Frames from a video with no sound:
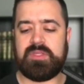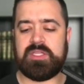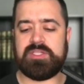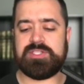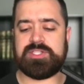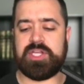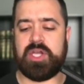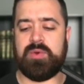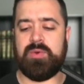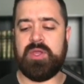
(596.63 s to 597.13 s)

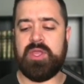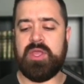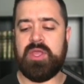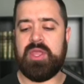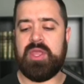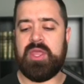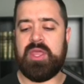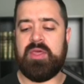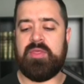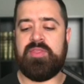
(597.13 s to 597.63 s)
So
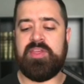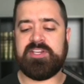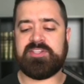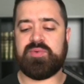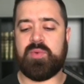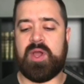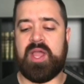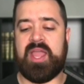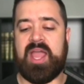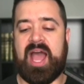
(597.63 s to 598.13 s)
this
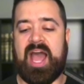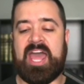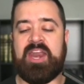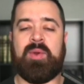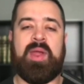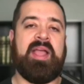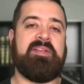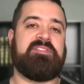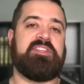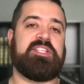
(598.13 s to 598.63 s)
way, I
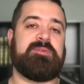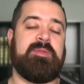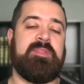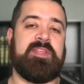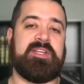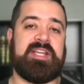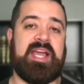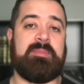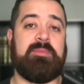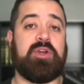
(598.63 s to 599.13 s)
don't have to spend
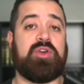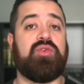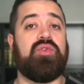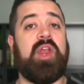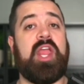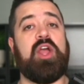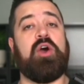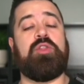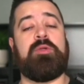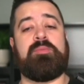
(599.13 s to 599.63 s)
the time to
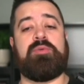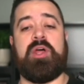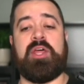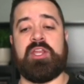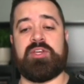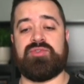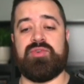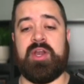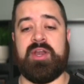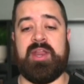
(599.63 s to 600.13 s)
create all the
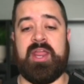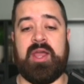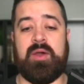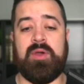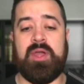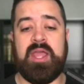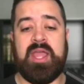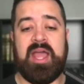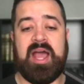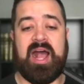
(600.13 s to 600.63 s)
products right now.
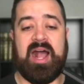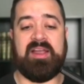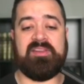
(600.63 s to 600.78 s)
I